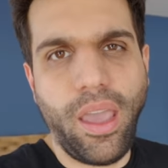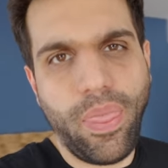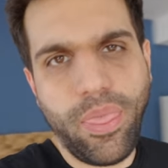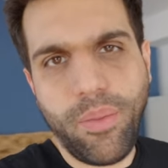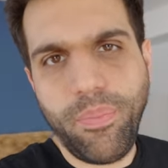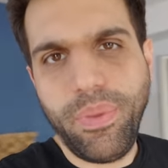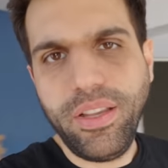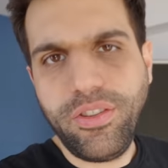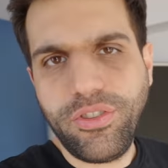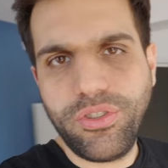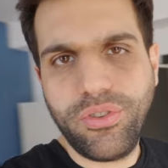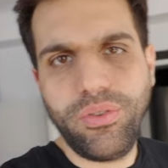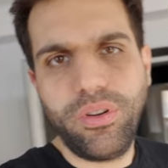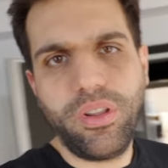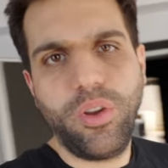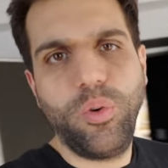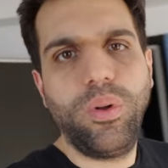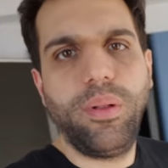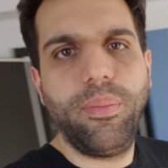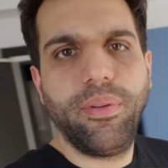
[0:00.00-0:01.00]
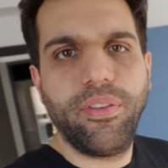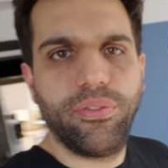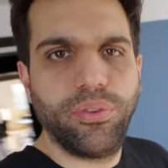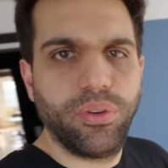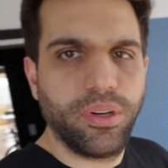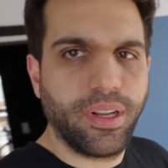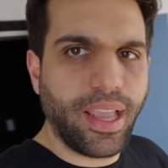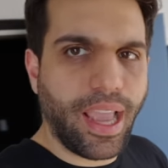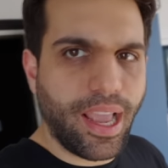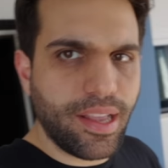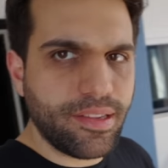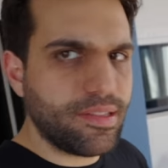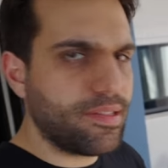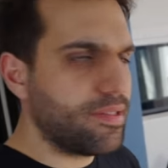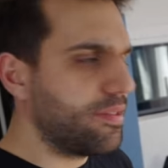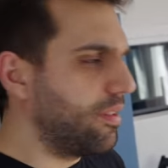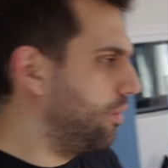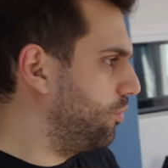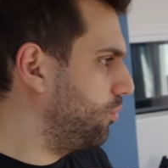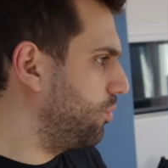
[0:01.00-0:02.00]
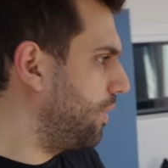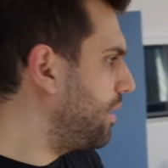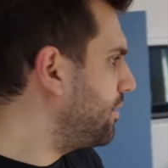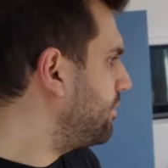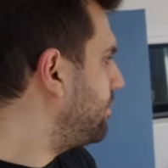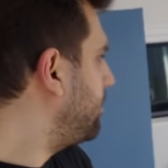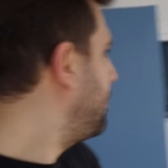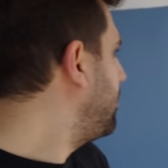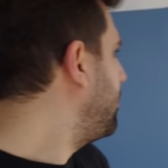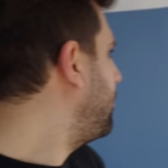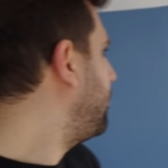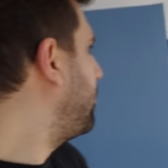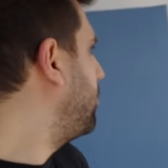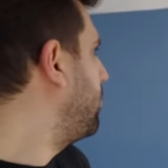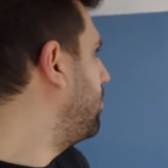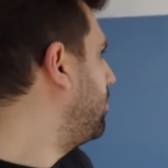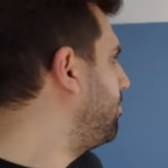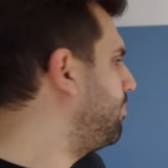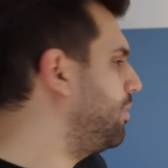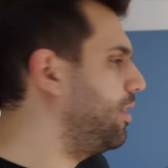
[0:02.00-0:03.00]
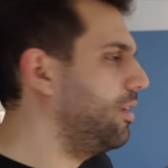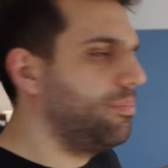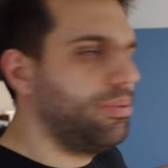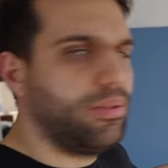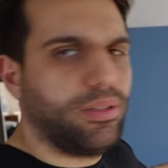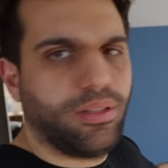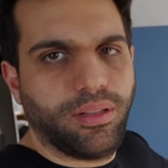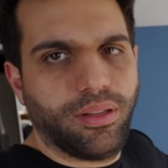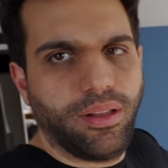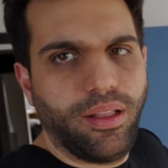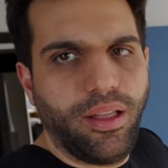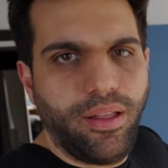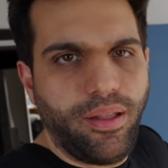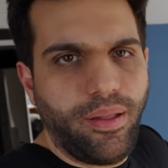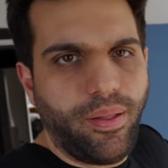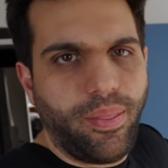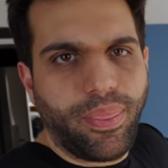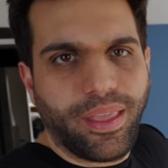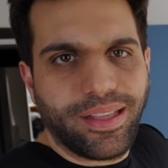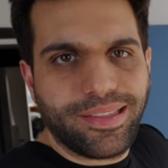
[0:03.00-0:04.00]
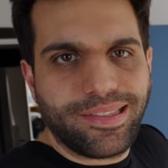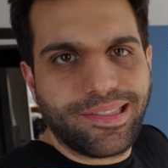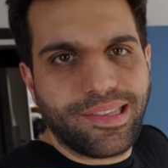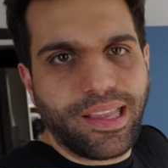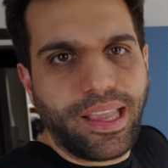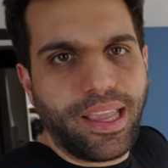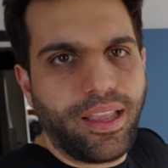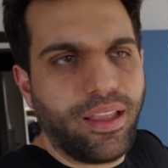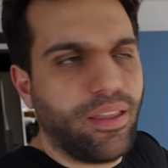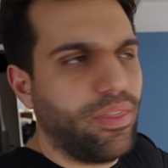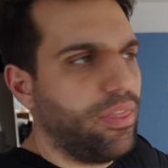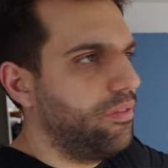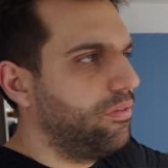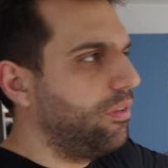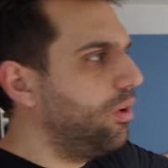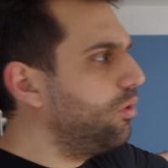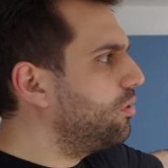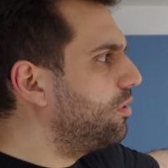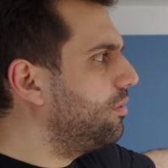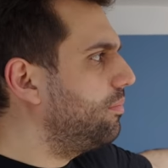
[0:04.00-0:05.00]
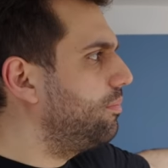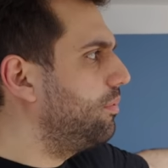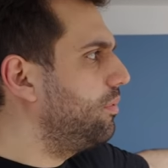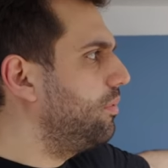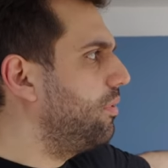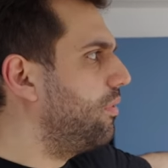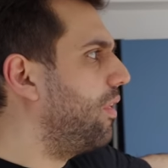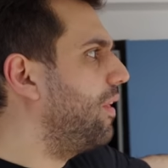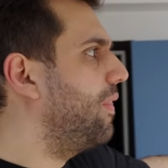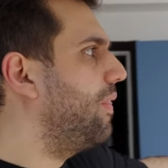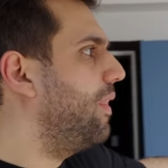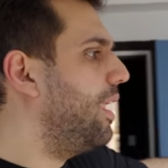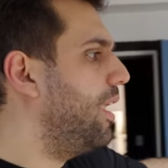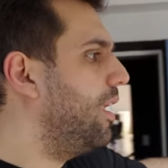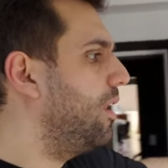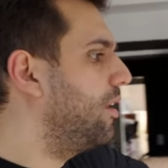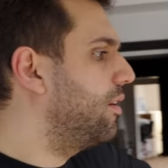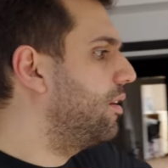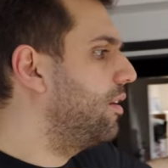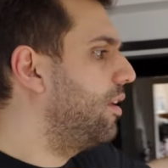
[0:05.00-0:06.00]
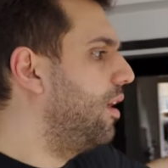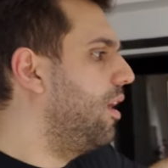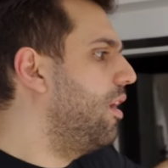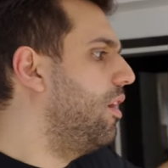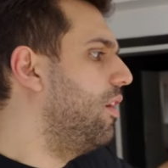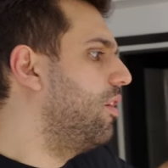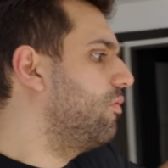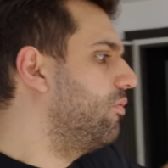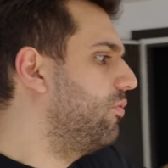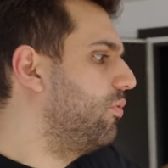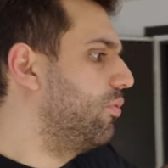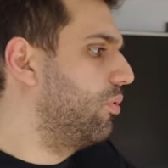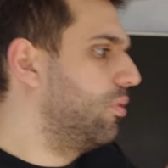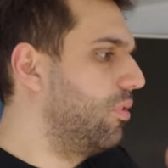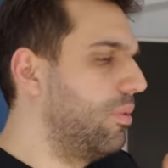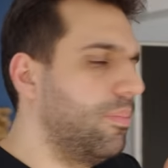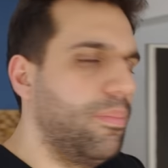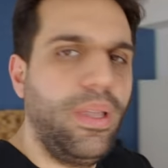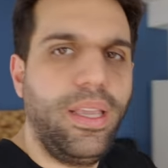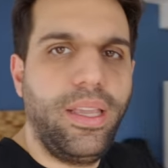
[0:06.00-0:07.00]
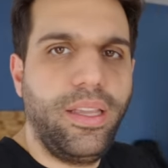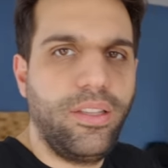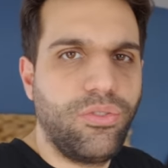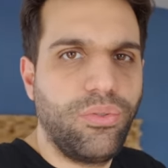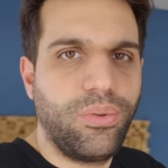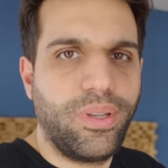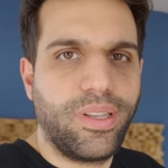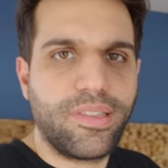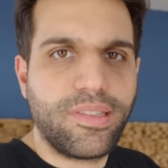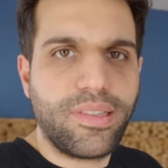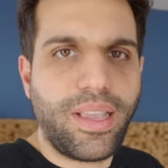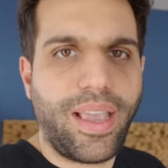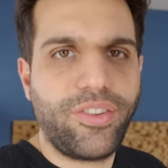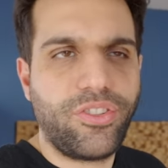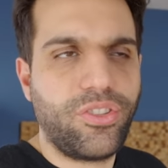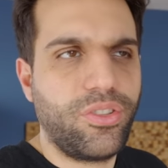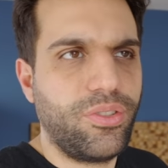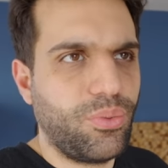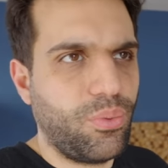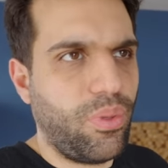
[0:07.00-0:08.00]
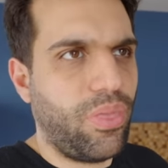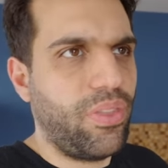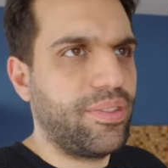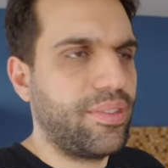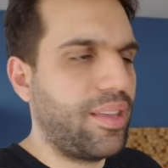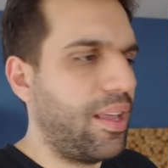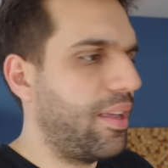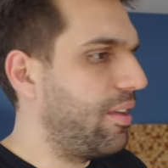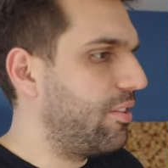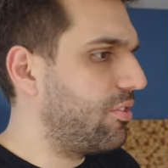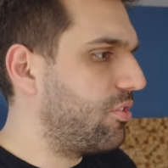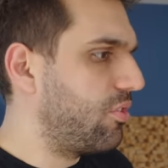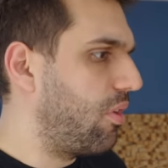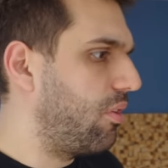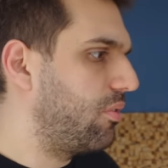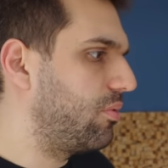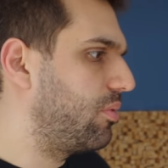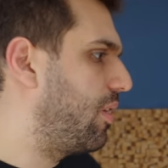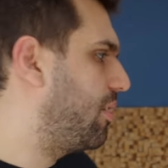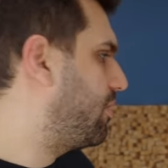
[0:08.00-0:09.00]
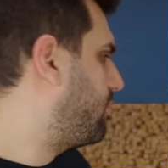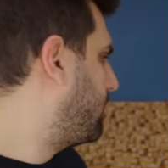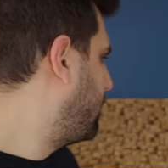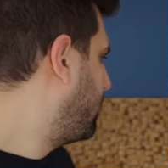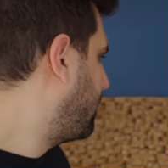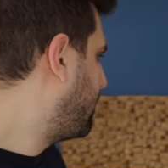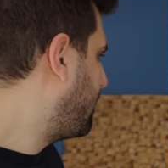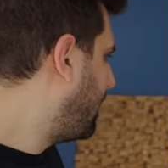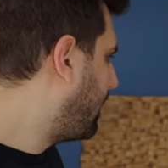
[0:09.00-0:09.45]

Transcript: And the B Studio will be for guests that rent it, for people that sing in the vocal booth and need it, for me doing sessions with singer-songwriters.